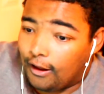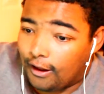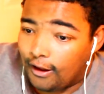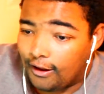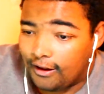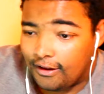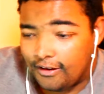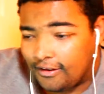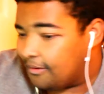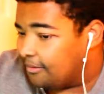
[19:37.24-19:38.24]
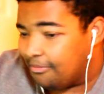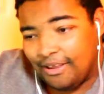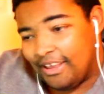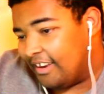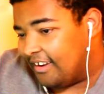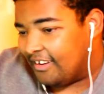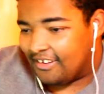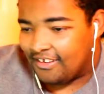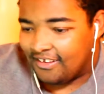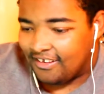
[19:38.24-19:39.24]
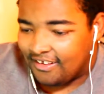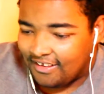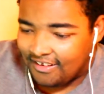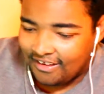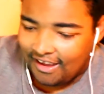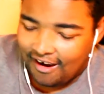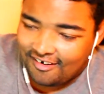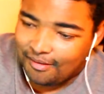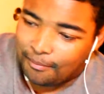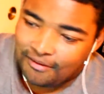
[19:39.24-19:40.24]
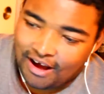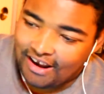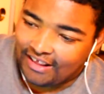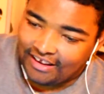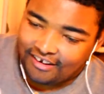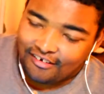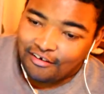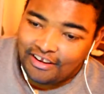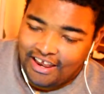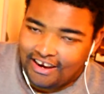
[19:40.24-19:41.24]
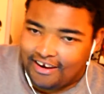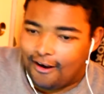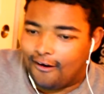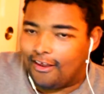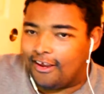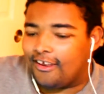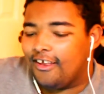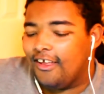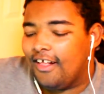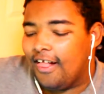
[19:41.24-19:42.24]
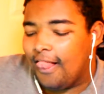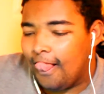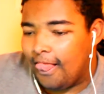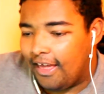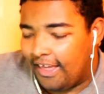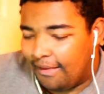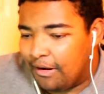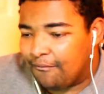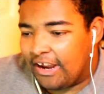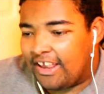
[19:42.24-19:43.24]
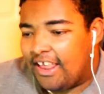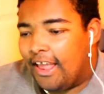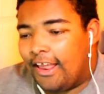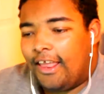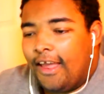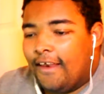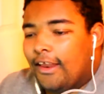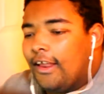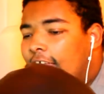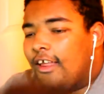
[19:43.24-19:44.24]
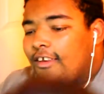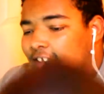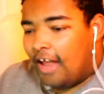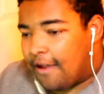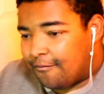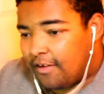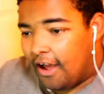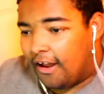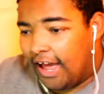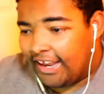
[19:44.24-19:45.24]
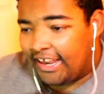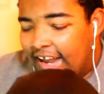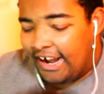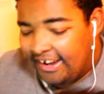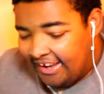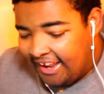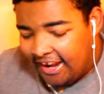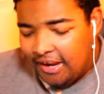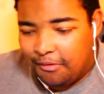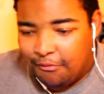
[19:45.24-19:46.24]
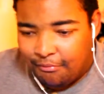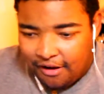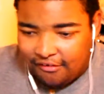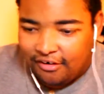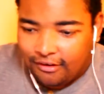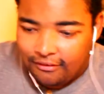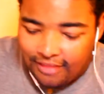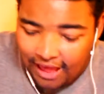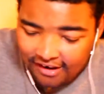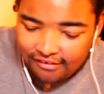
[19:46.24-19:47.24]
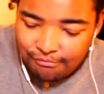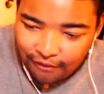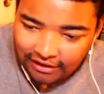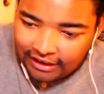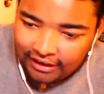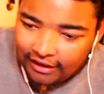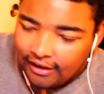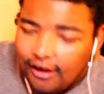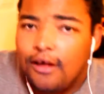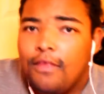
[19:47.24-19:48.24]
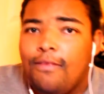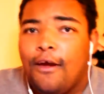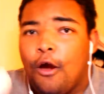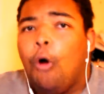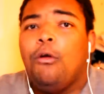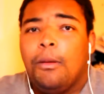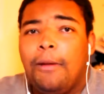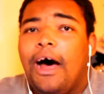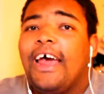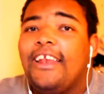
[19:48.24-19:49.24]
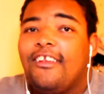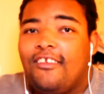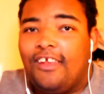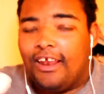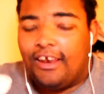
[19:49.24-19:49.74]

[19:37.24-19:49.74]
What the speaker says: So all the footage of stuff like this was just gone. So what I had to do was I had to go afterwards. I recorded like 15 minutes of gameplay of me trying to beat Tyson